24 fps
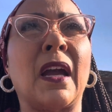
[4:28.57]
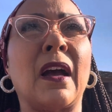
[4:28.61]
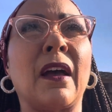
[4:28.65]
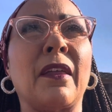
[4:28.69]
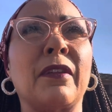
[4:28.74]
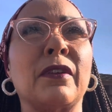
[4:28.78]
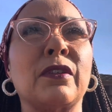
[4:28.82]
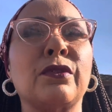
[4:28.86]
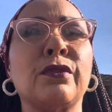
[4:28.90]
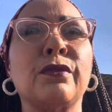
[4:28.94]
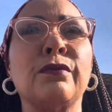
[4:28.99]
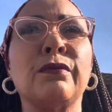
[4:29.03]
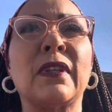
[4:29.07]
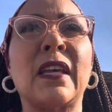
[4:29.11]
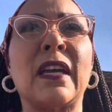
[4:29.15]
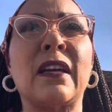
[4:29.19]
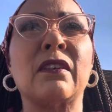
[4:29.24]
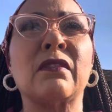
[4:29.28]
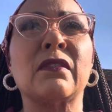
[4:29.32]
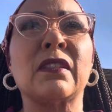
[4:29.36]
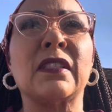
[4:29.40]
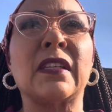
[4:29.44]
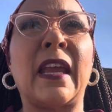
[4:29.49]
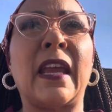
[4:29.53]
either
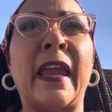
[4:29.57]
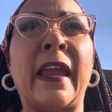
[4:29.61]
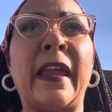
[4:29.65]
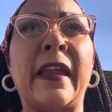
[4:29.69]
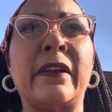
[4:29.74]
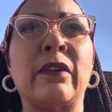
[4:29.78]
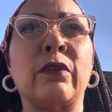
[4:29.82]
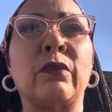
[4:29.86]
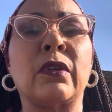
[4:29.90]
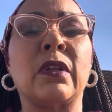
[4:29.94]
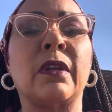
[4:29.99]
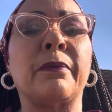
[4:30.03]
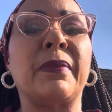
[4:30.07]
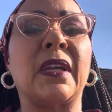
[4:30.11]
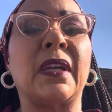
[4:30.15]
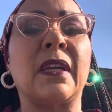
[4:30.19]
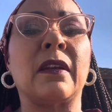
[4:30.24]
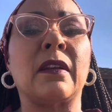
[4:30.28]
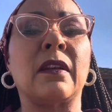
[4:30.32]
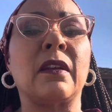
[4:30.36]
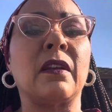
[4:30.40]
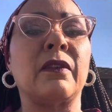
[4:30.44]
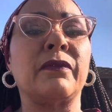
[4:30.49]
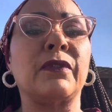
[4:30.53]
2008 or the
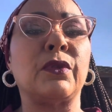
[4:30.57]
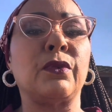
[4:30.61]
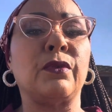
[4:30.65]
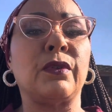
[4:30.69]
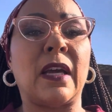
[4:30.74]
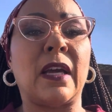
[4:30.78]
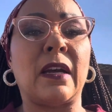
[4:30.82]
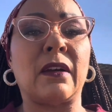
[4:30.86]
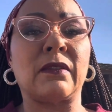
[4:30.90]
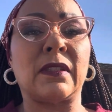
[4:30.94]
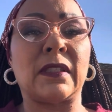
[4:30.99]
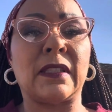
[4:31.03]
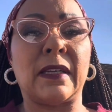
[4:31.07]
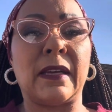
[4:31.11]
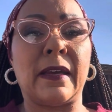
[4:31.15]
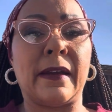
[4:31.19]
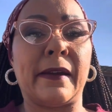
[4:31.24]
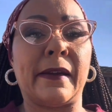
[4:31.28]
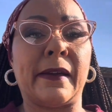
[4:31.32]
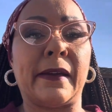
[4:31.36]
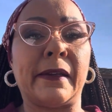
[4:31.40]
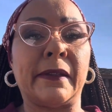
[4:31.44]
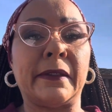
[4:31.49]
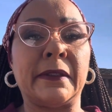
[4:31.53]
beginning of
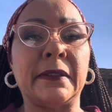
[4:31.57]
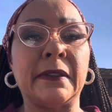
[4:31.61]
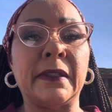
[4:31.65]
2009.